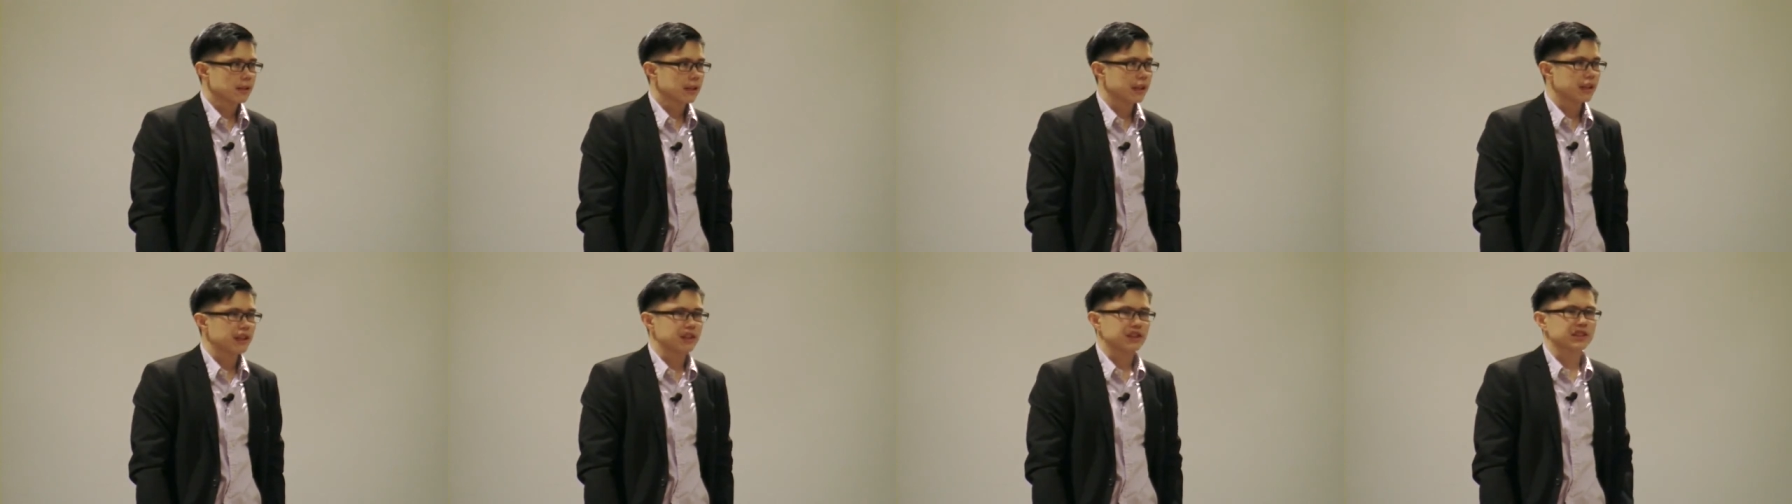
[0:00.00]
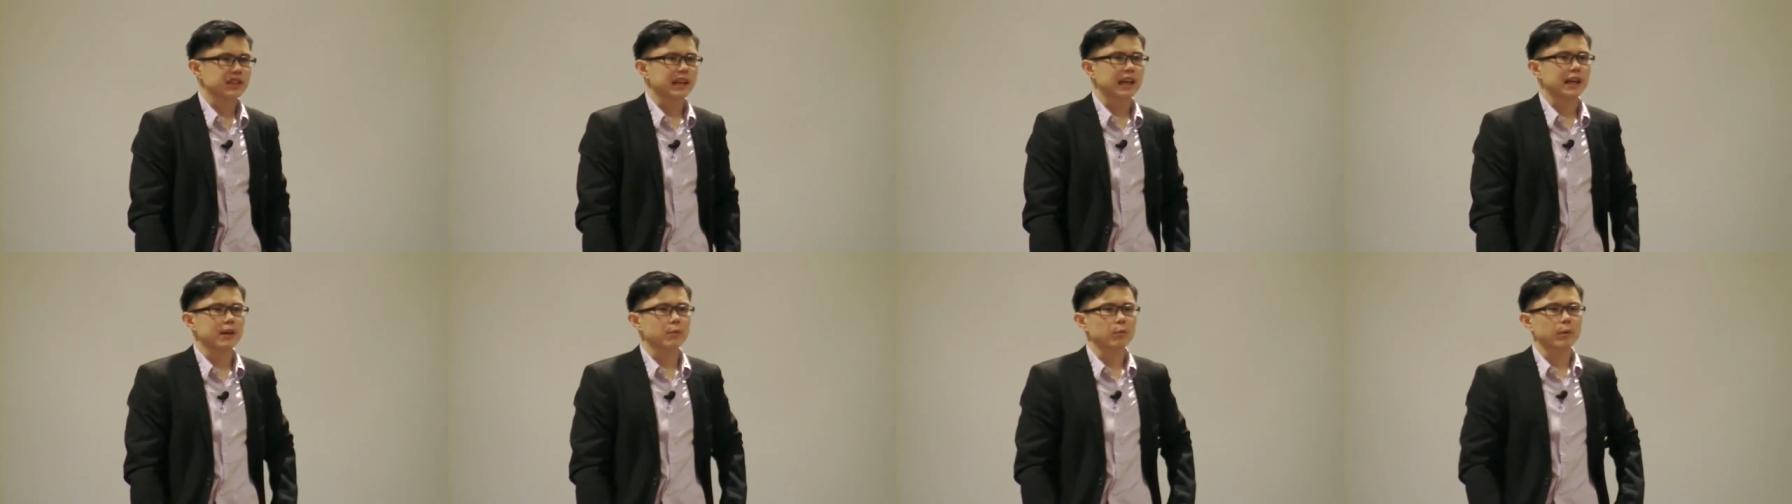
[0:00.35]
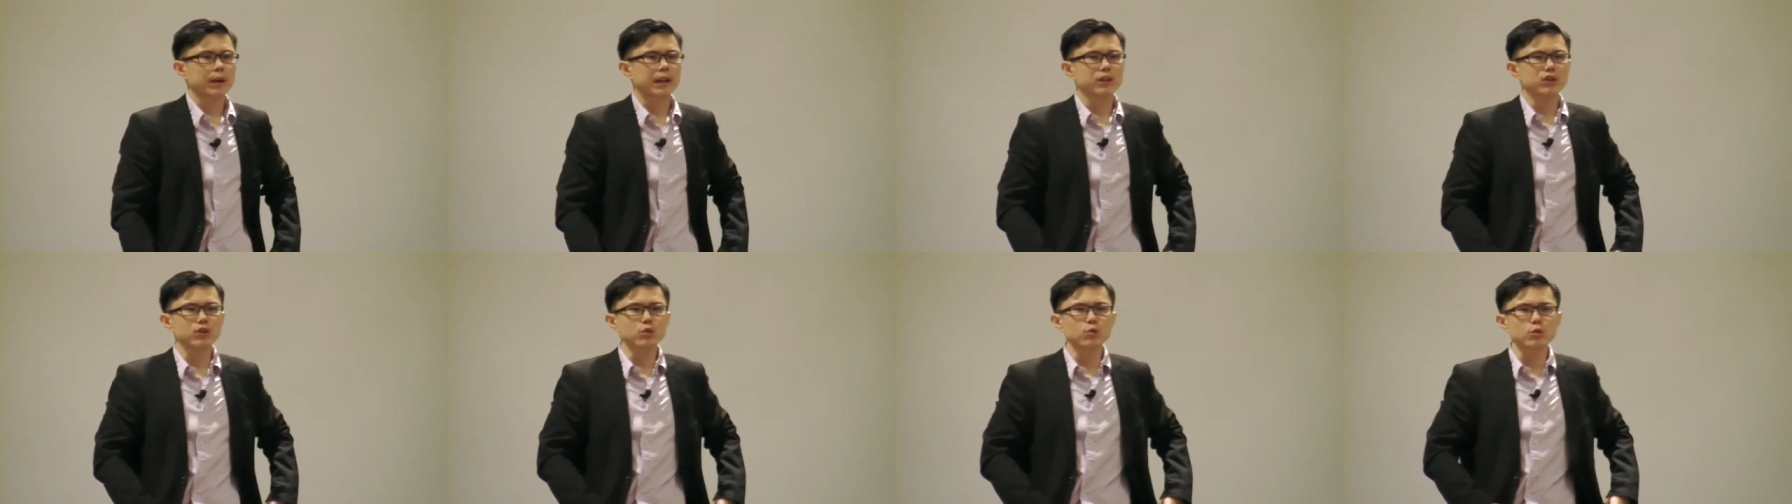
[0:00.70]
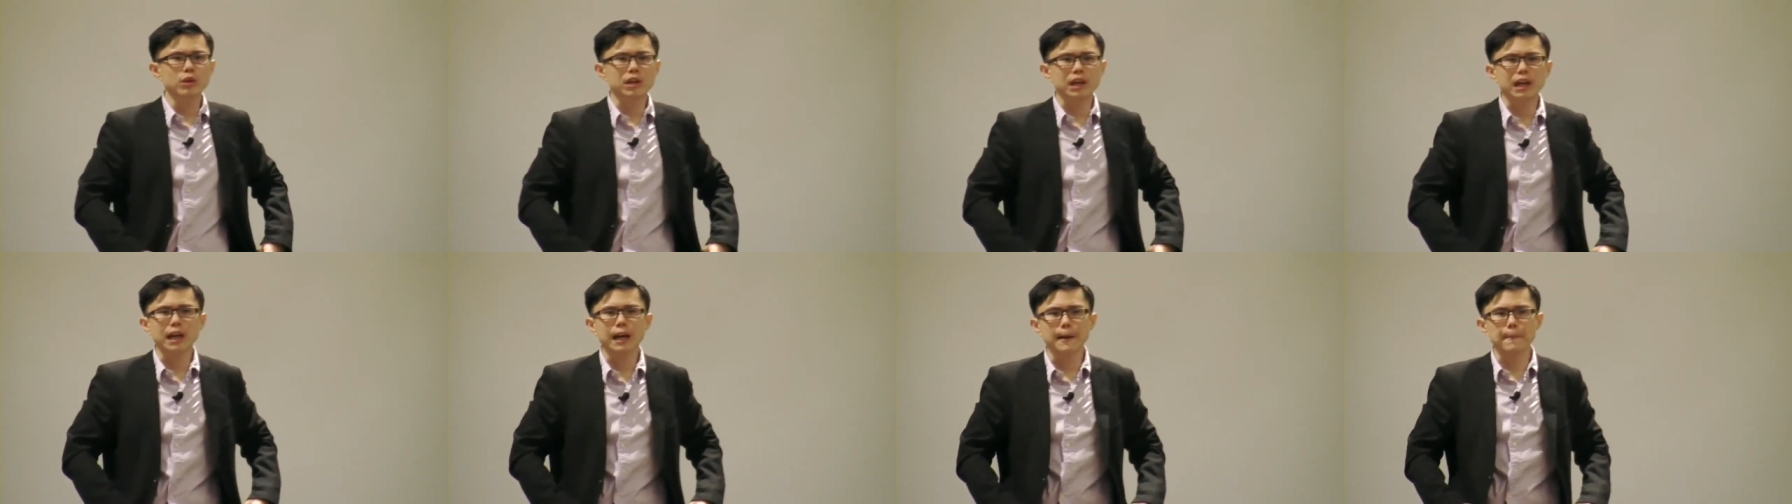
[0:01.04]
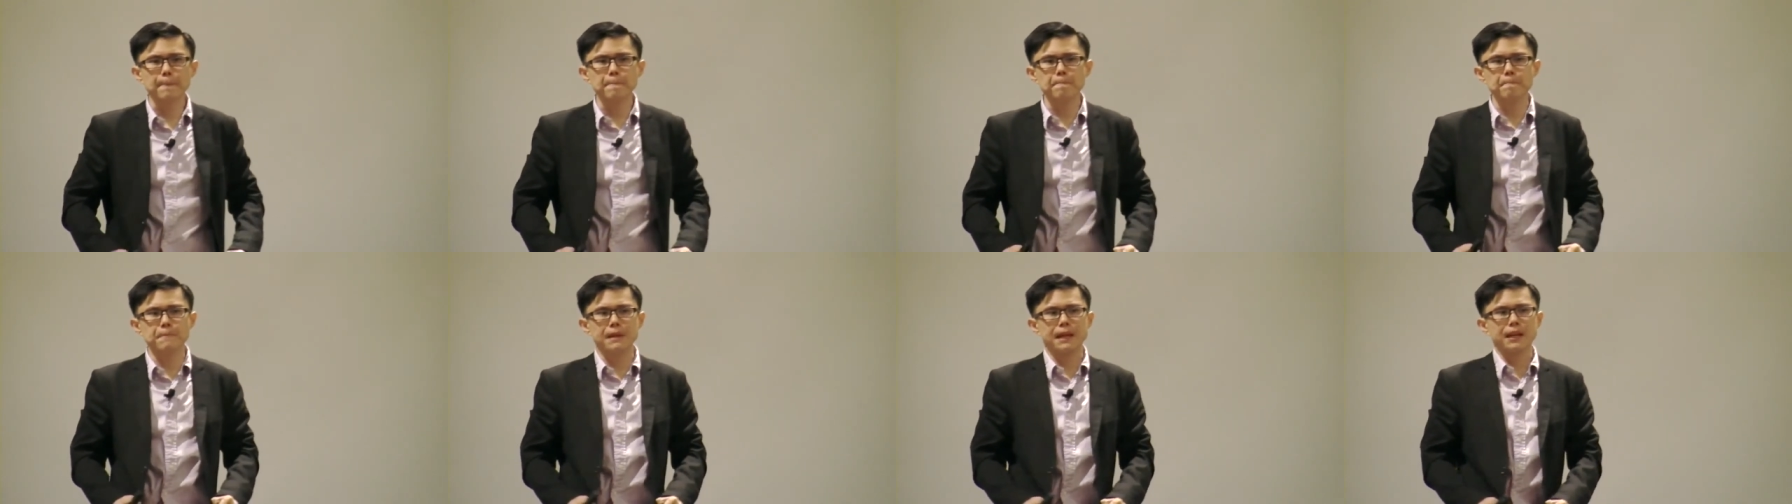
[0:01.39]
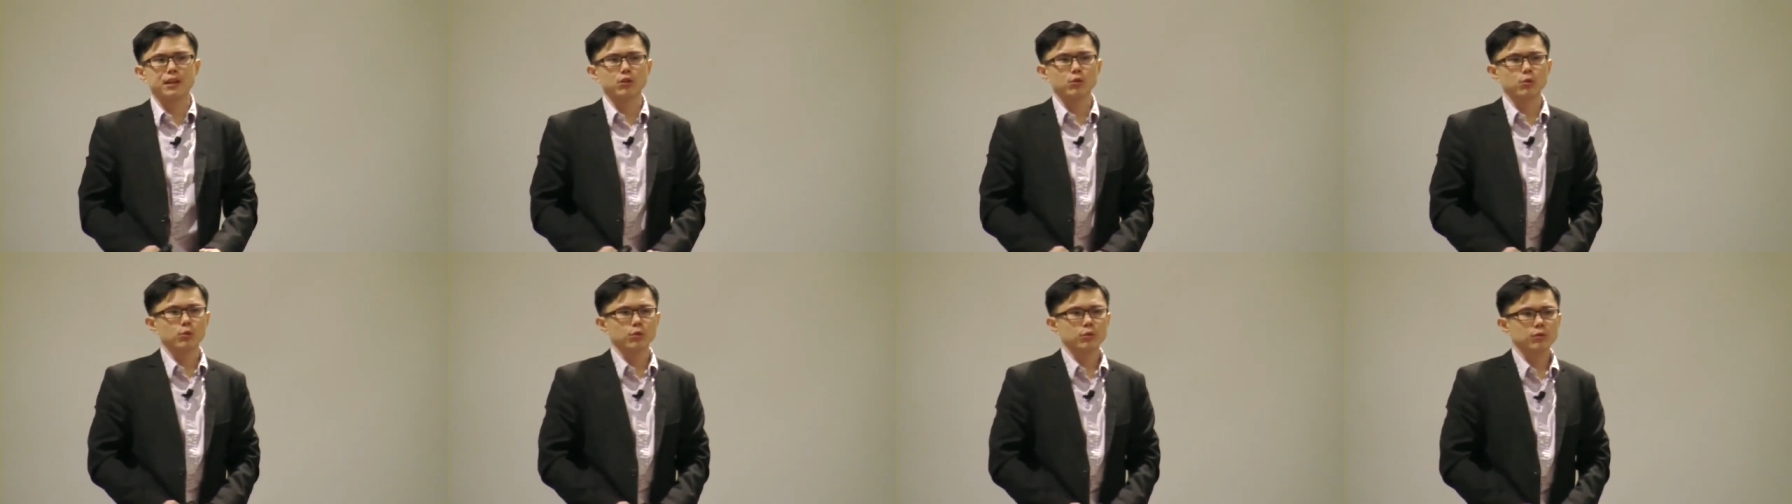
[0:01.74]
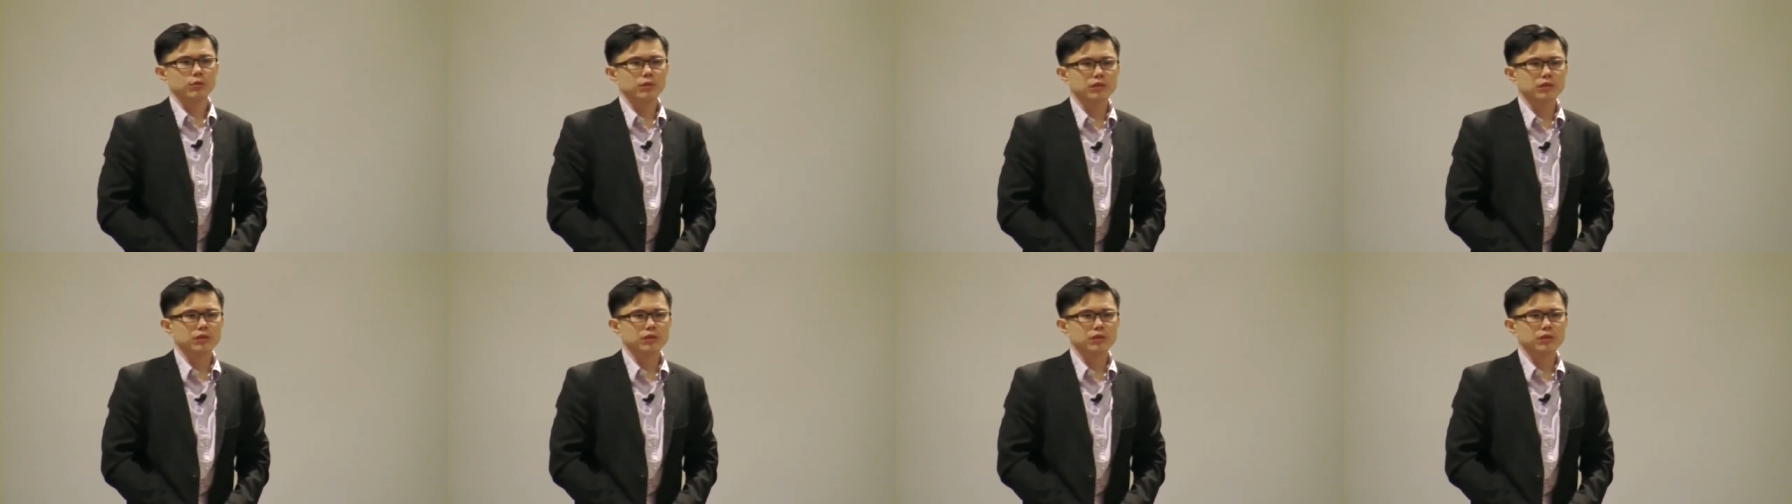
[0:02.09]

It is said when you come and you